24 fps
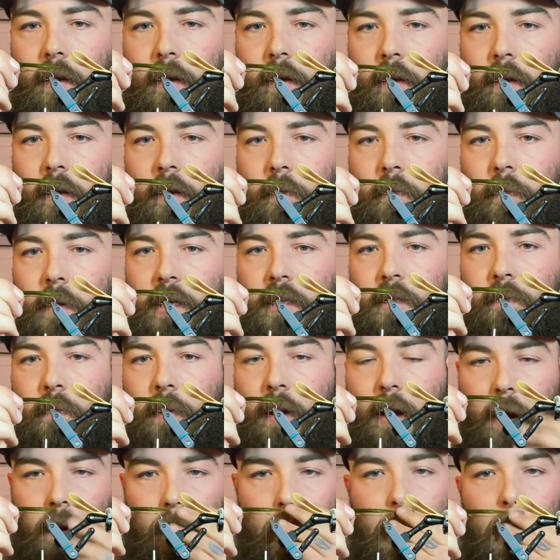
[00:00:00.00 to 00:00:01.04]
good piece of
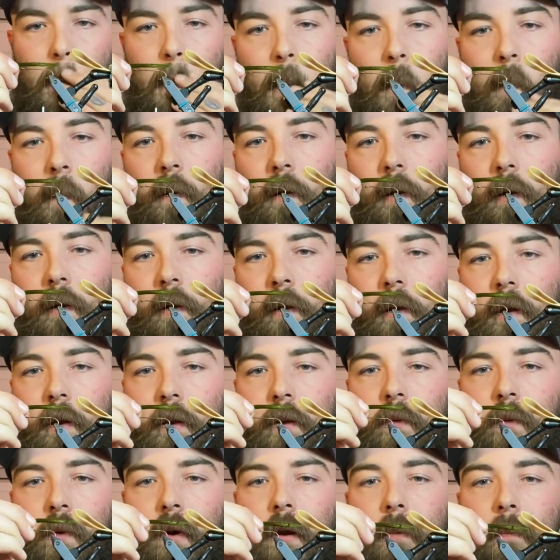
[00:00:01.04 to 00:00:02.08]
marabou, and you
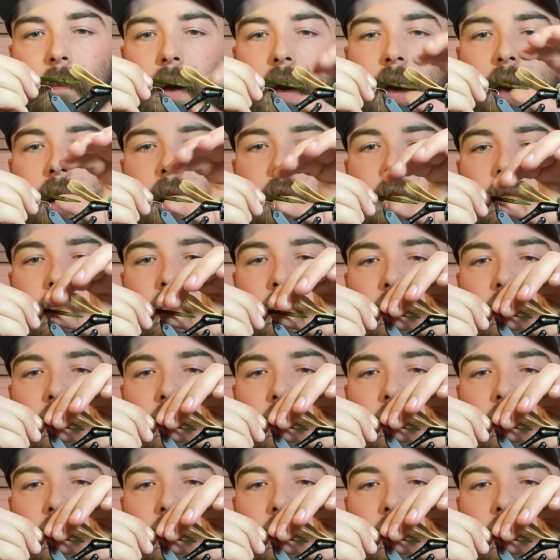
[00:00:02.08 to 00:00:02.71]
want about